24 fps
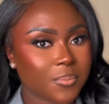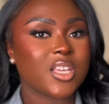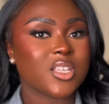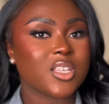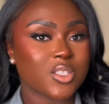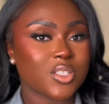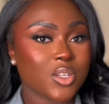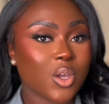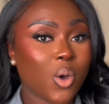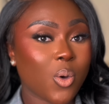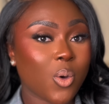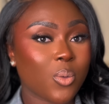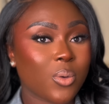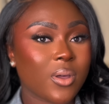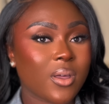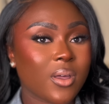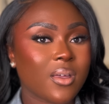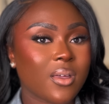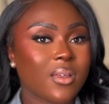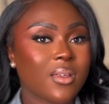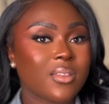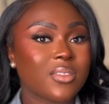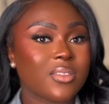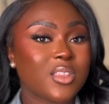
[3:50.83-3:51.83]
So
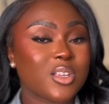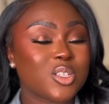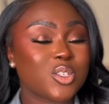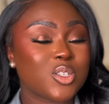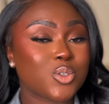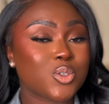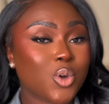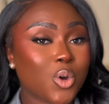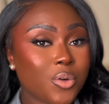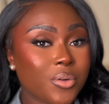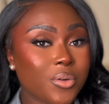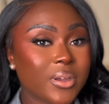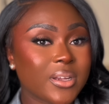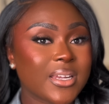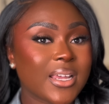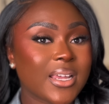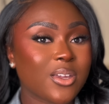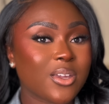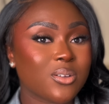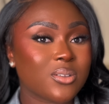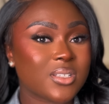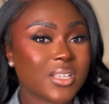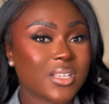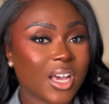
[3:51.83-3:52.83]
the story that
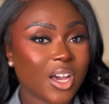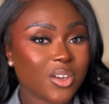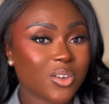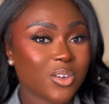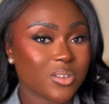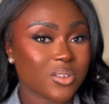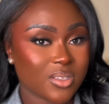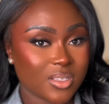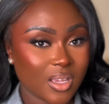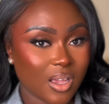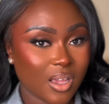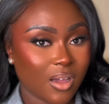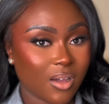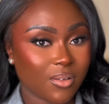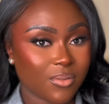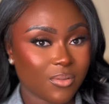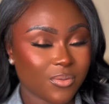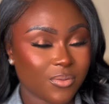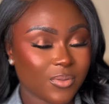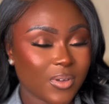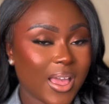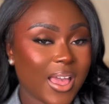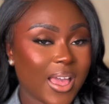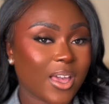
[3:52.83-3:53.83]
you tell
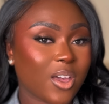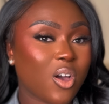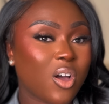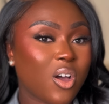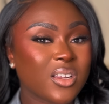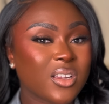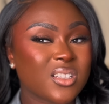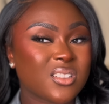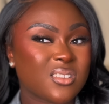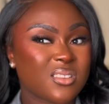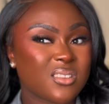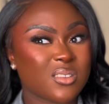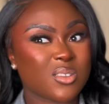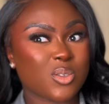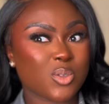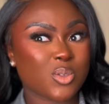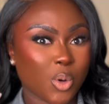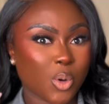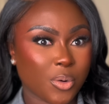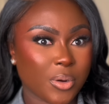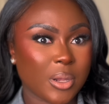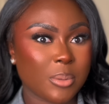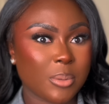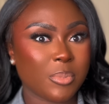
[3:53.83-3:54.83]
yourself, I call it
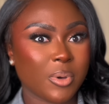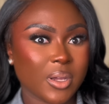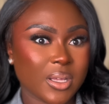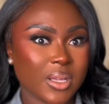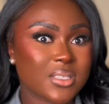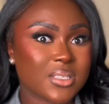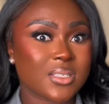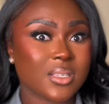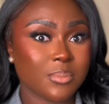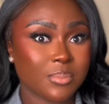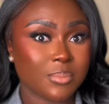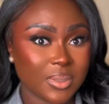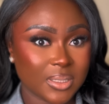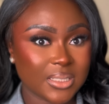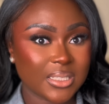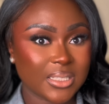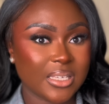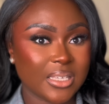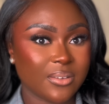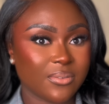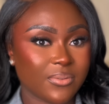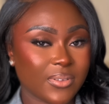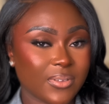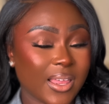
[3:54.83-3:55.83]
story, but it's the
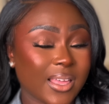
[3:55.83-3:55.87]
belief.